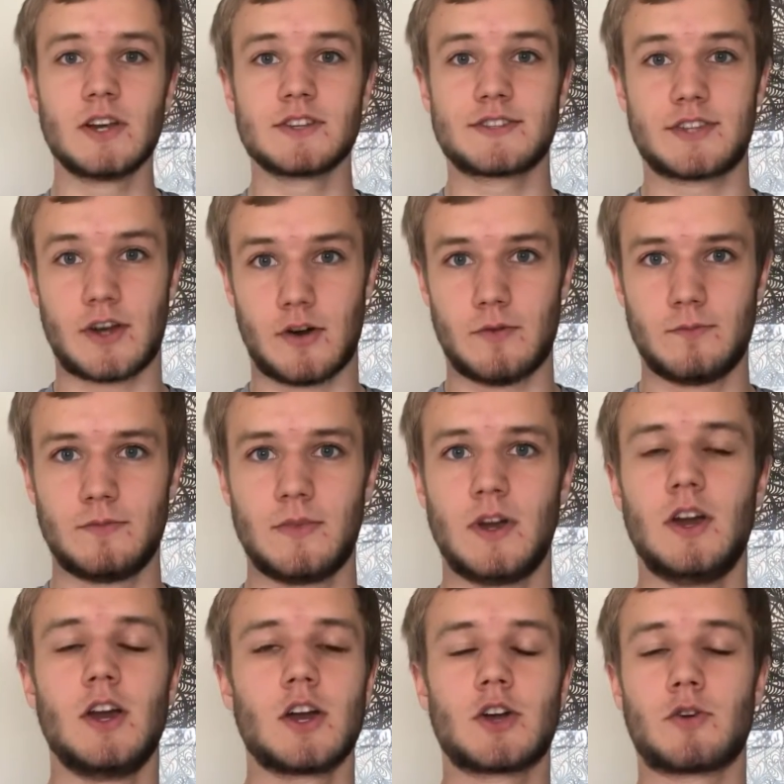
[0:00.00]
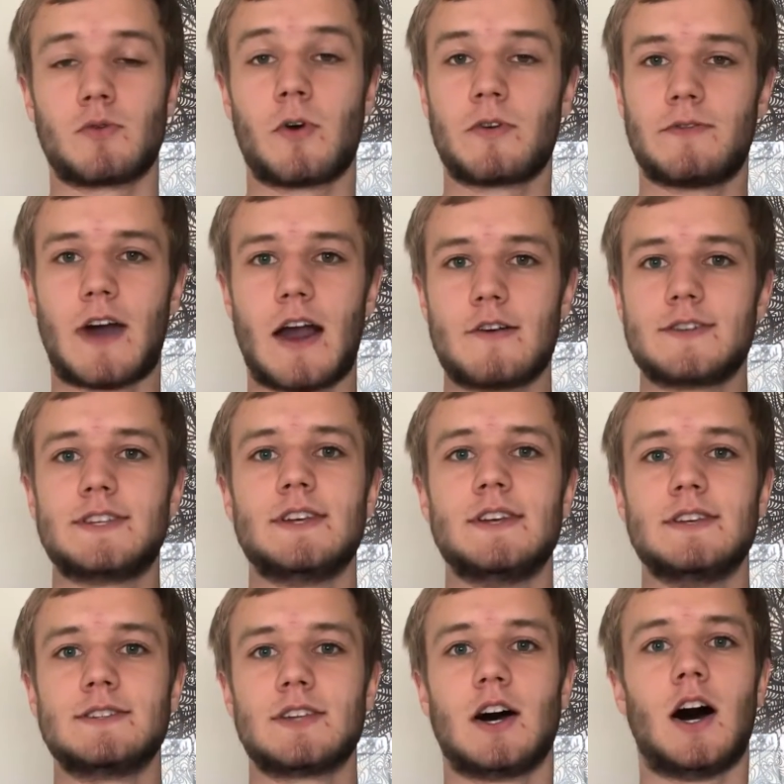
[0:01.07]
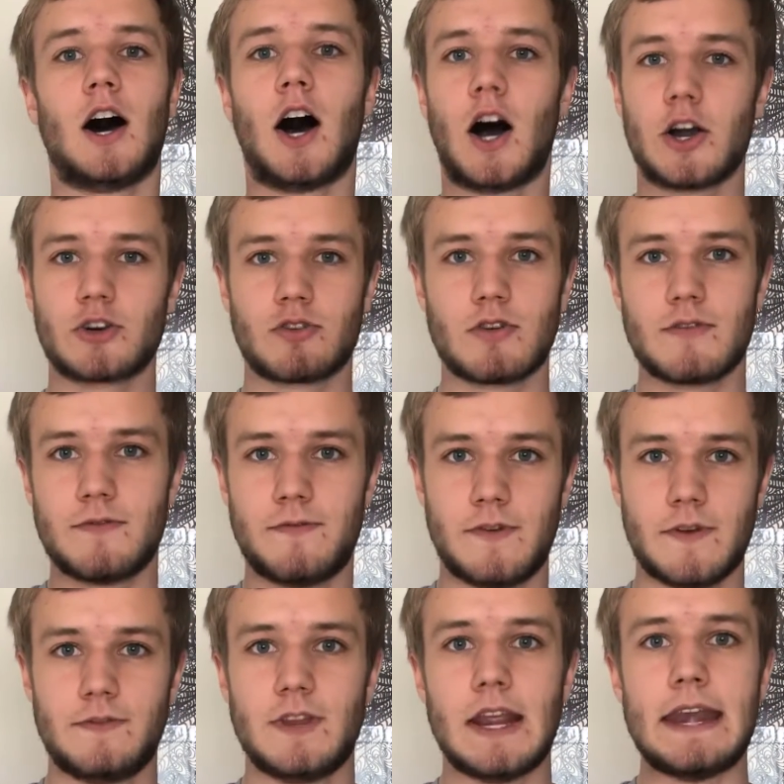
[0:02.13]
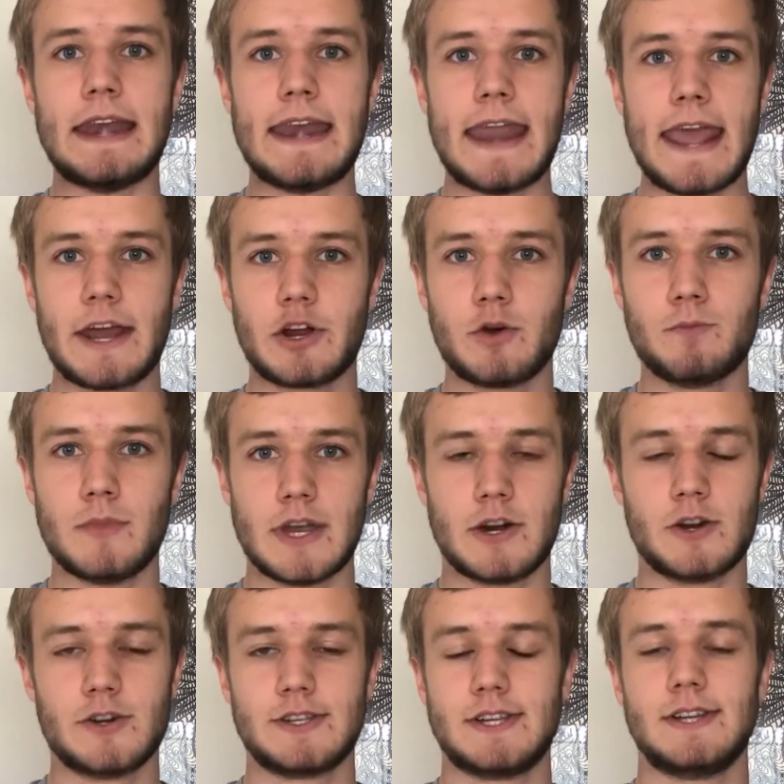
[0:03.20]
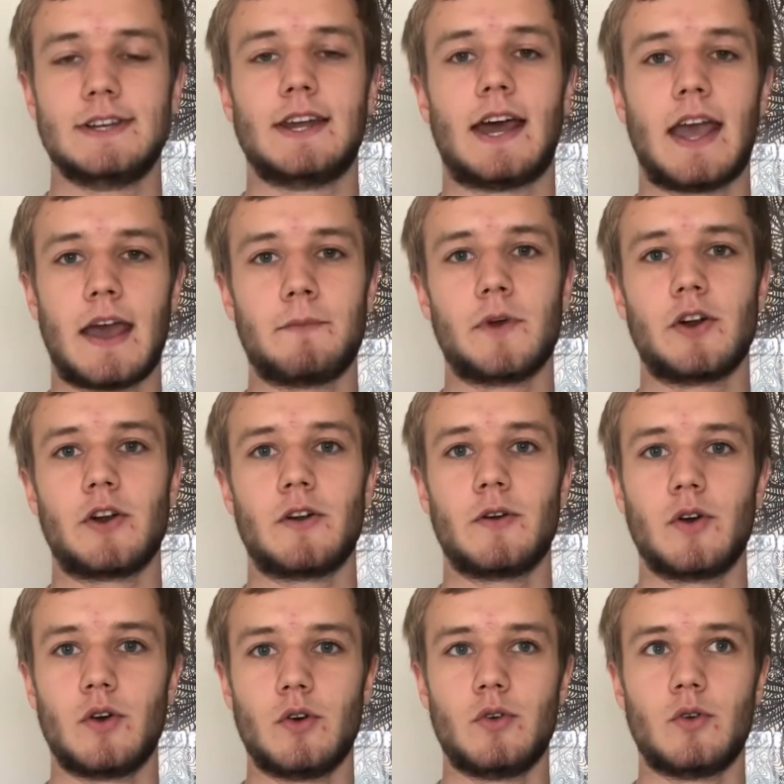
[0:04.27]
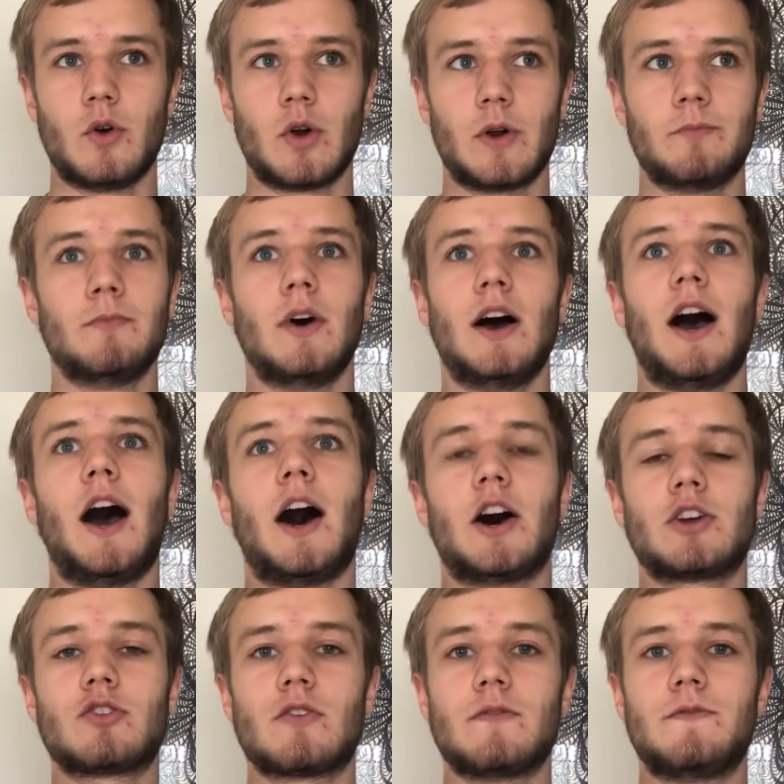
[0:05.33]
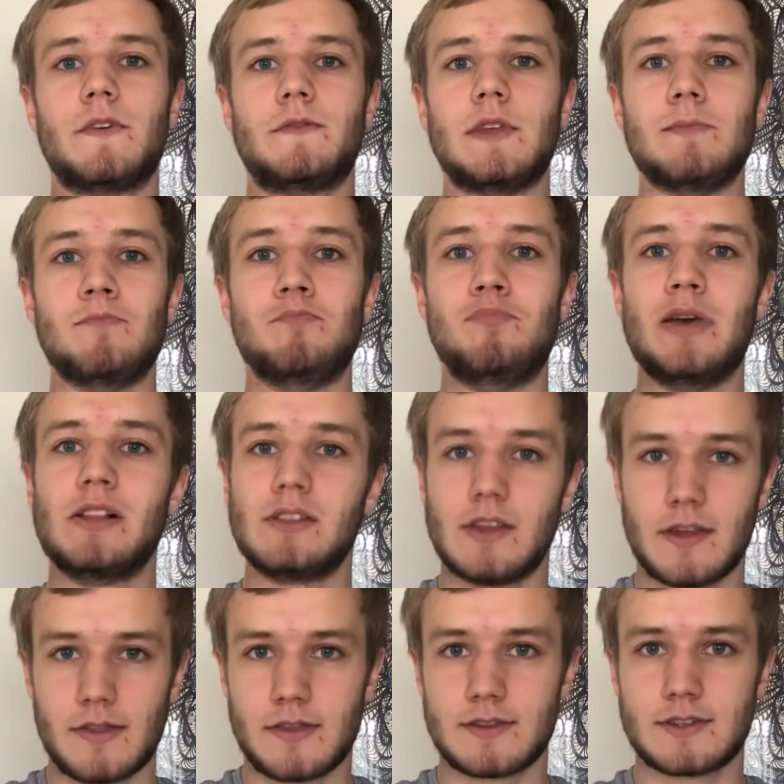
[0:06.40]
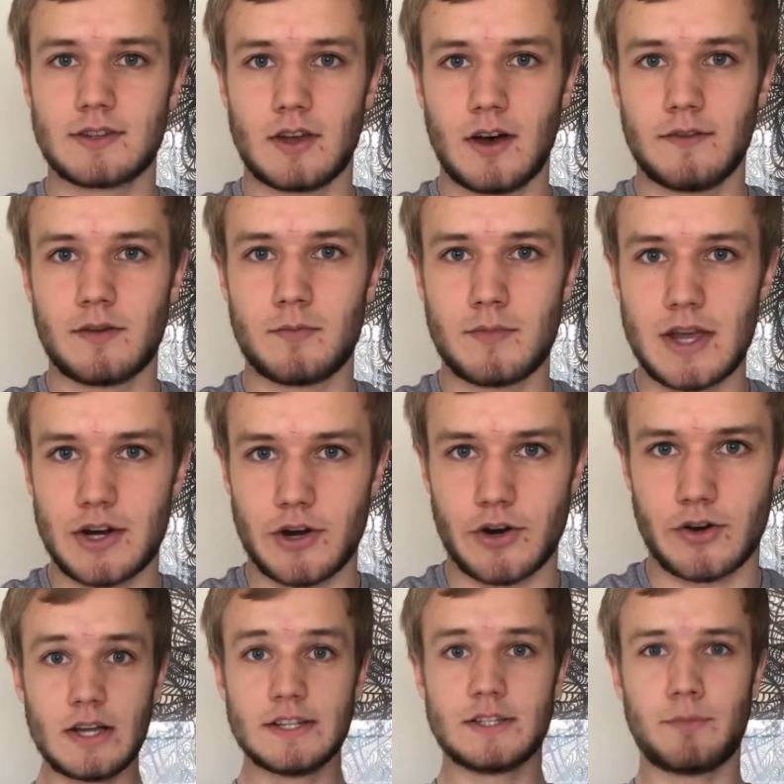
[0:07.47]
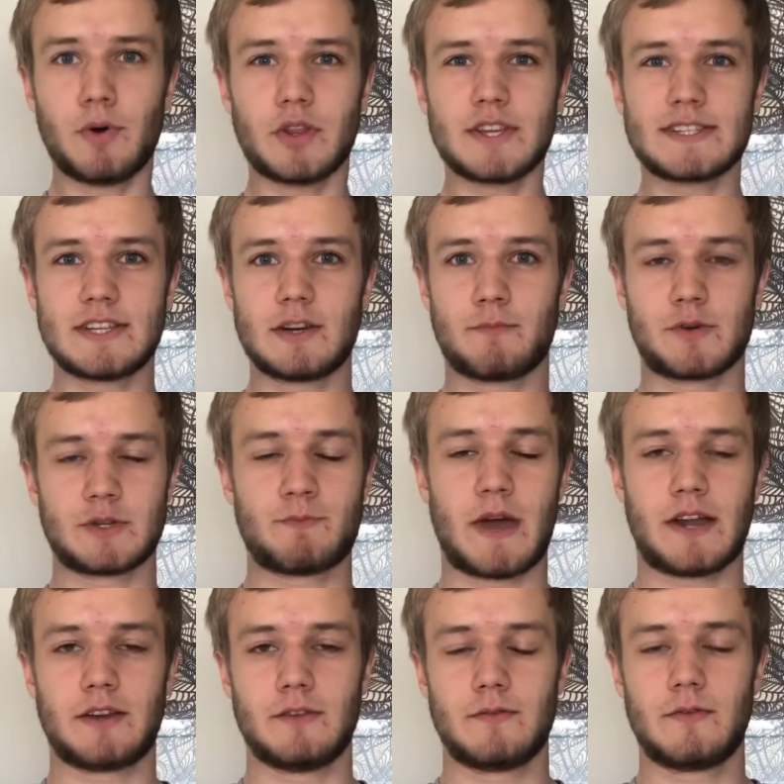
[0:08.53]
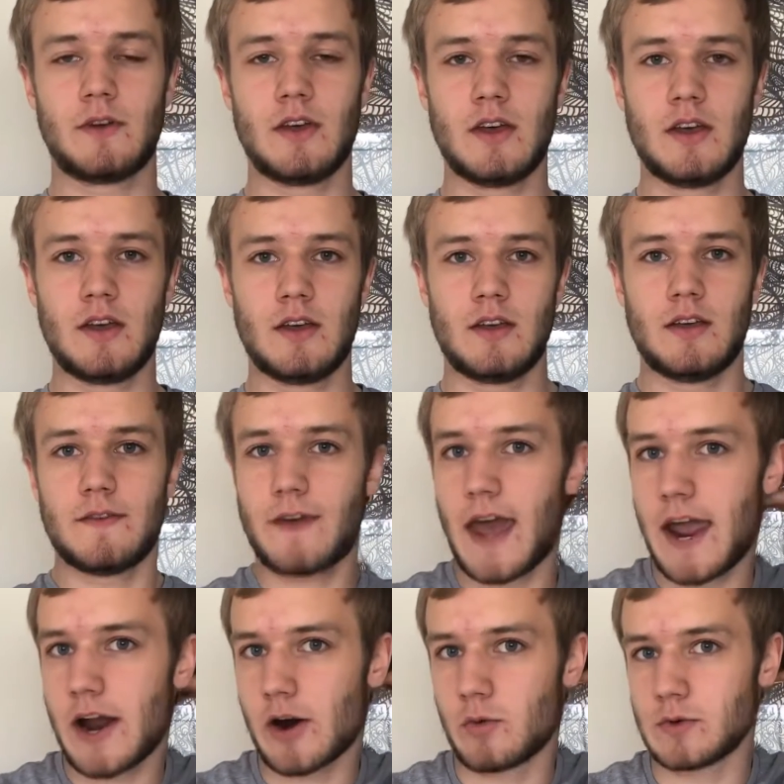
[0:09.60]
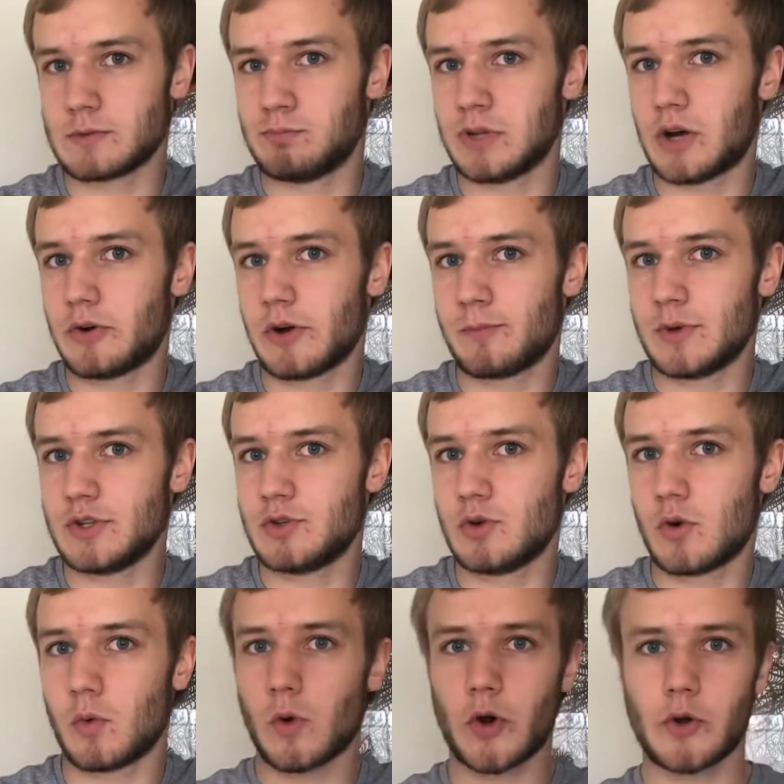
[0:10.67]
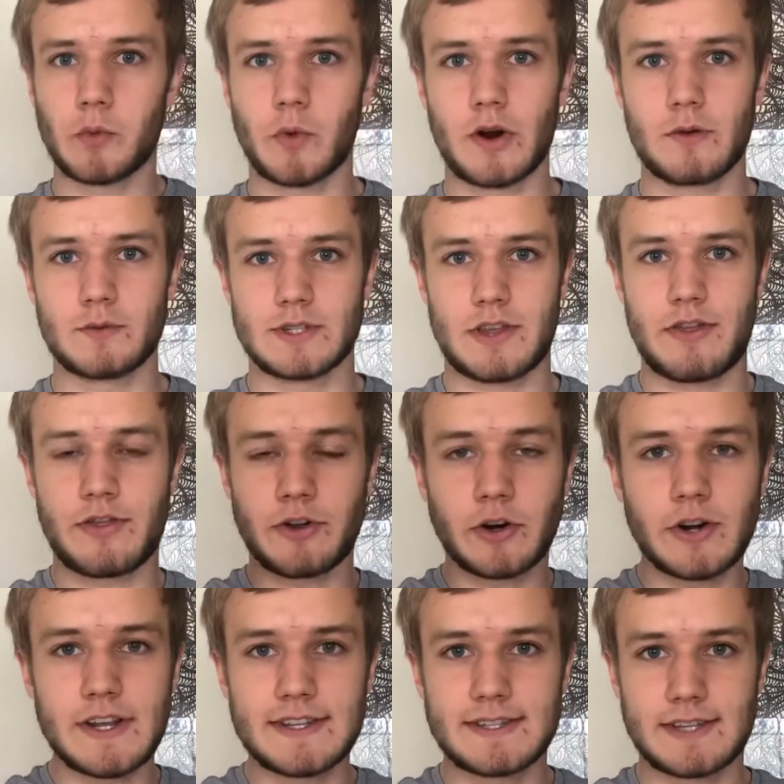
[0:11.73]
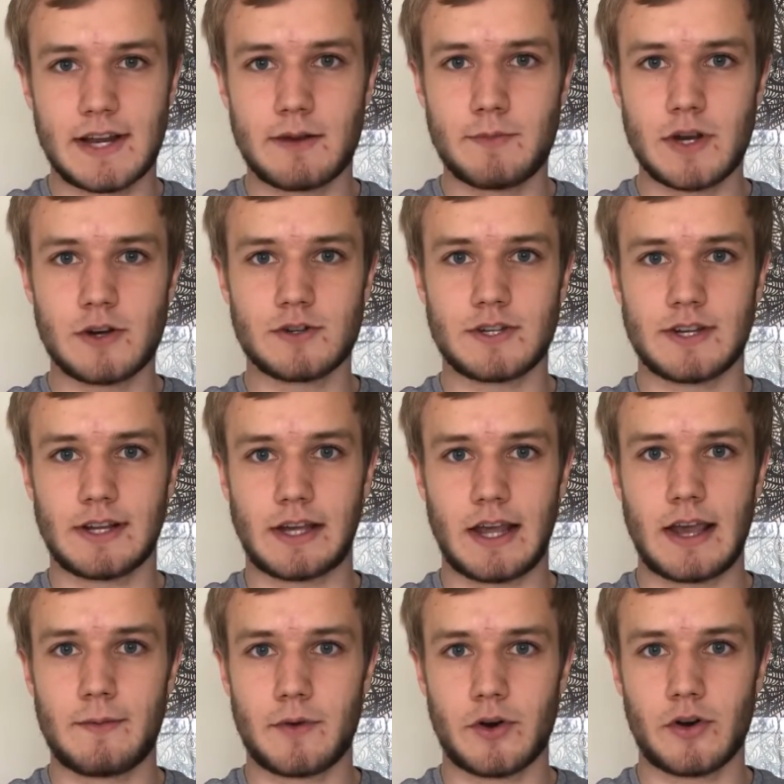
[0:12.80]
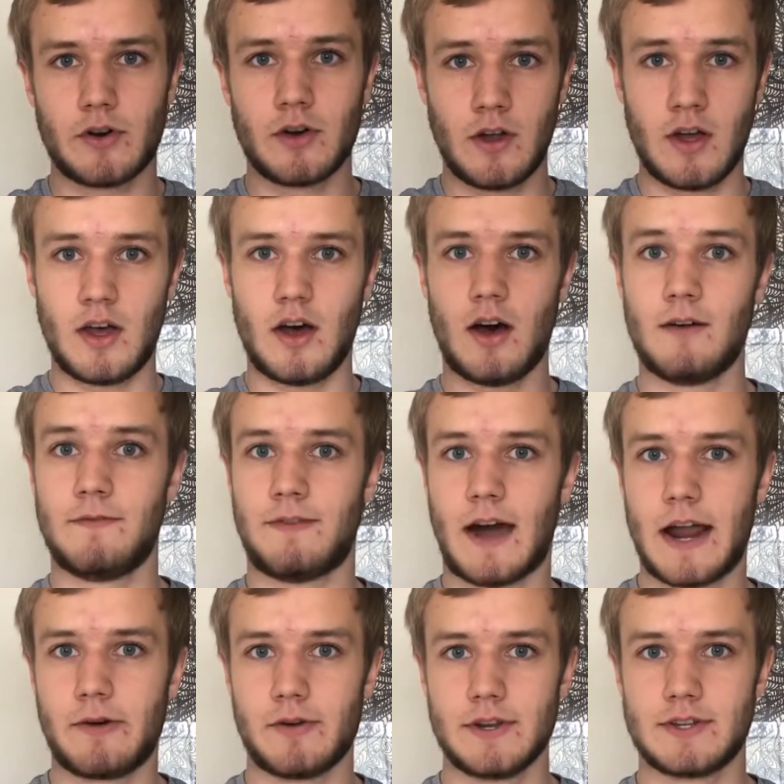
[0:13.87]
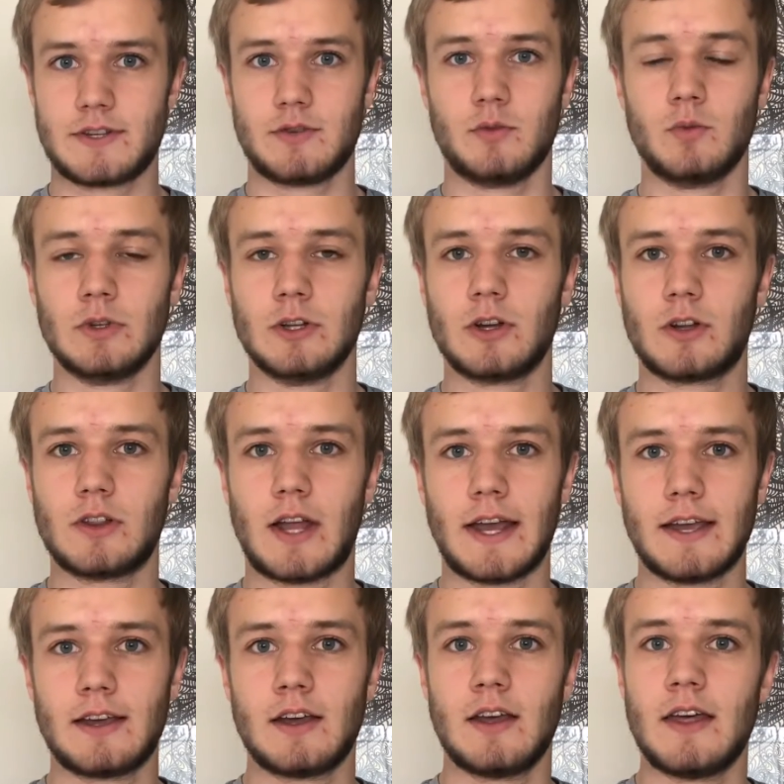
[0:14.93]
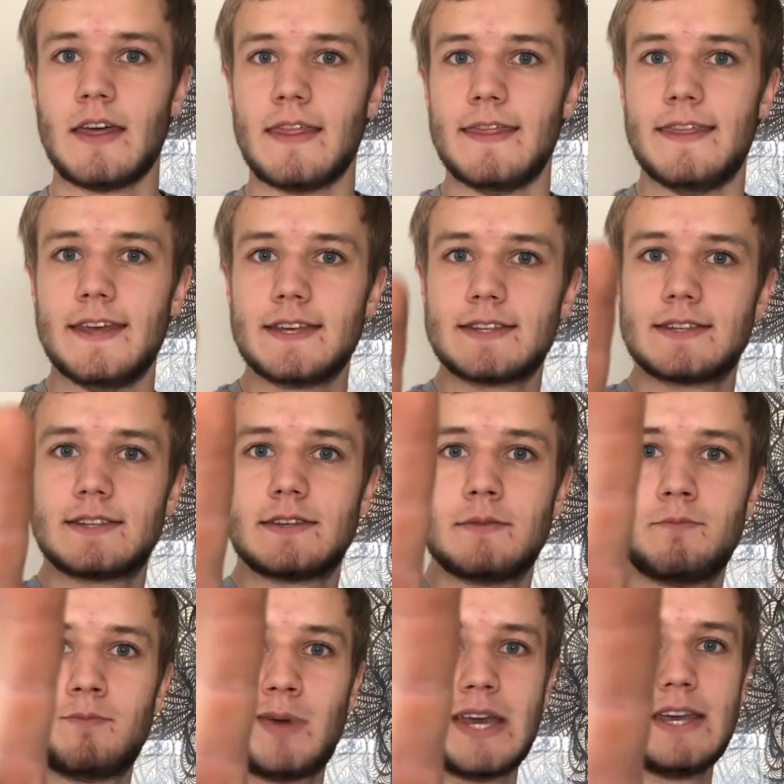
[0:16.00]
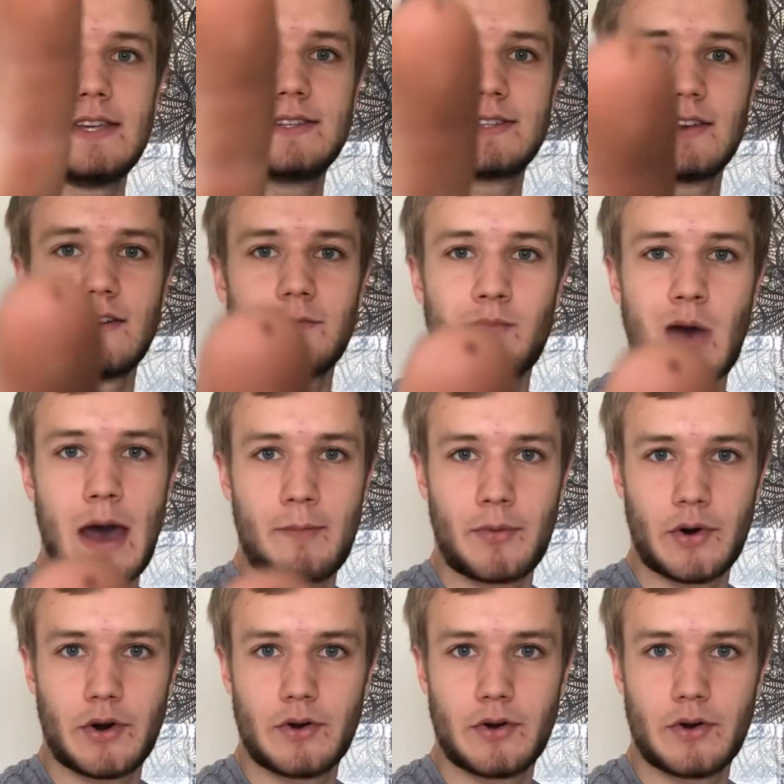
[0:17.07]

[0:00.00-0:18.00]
So, coronavirus is 150 nanometers in diameter, or 150 billionths of a meter. To put this into perspective, if hair was blown up into a world where it was 30 centimeters in diameter, a virus would look like this piece of pepper.